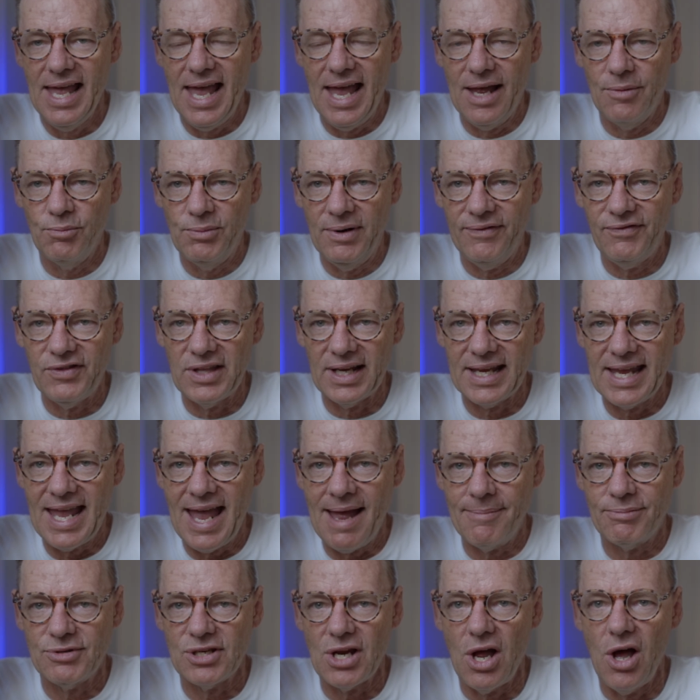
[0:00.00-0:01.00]
And with the
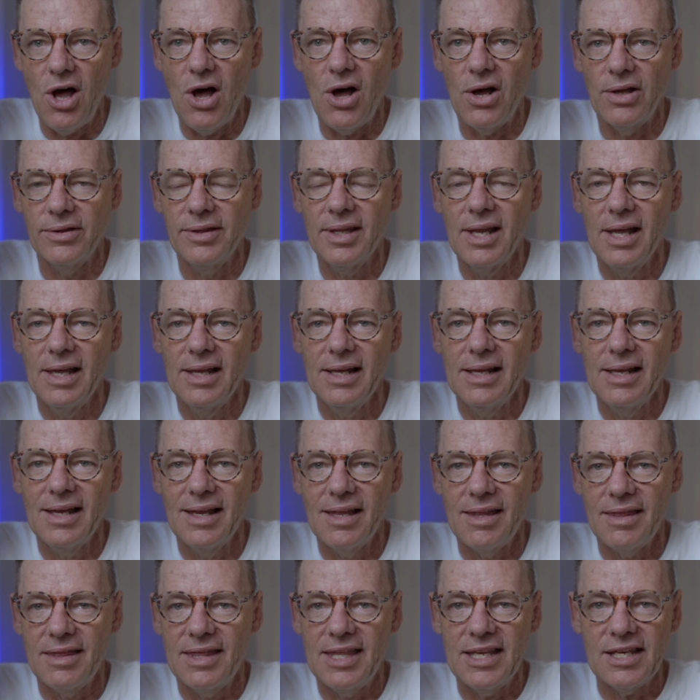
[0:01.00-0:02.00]
caps on,
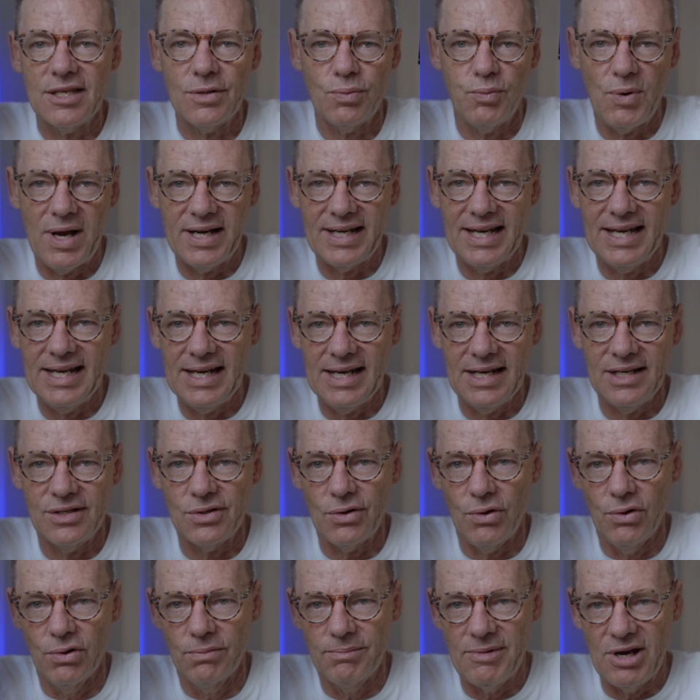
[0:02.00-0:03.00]
this one here
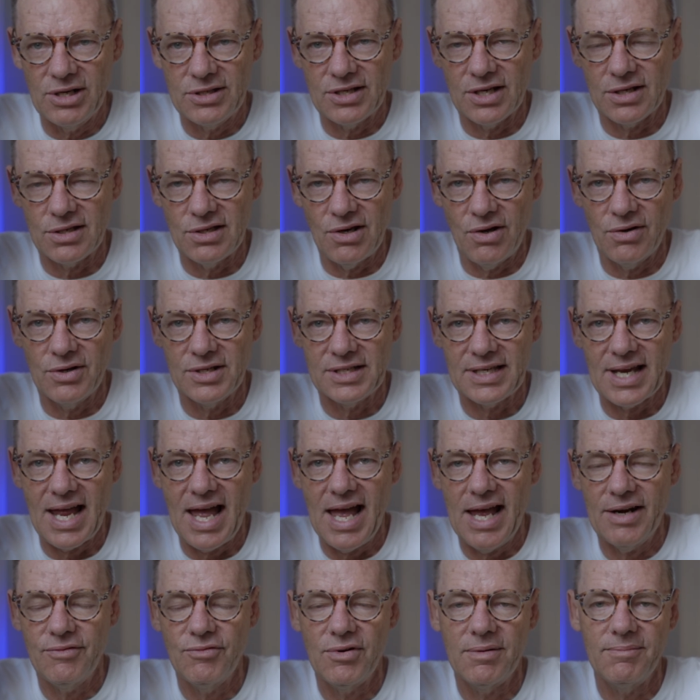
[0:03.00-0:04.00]
is almost as long as the
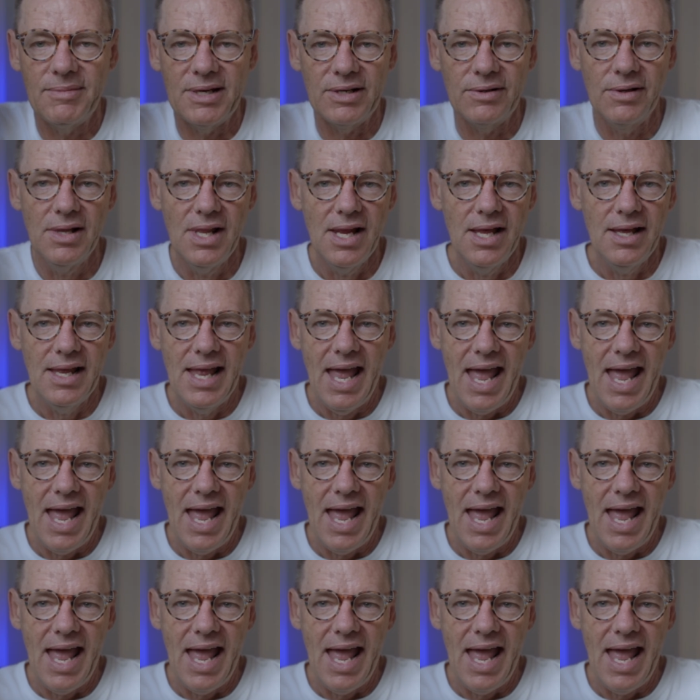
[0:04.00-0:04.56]
100mm.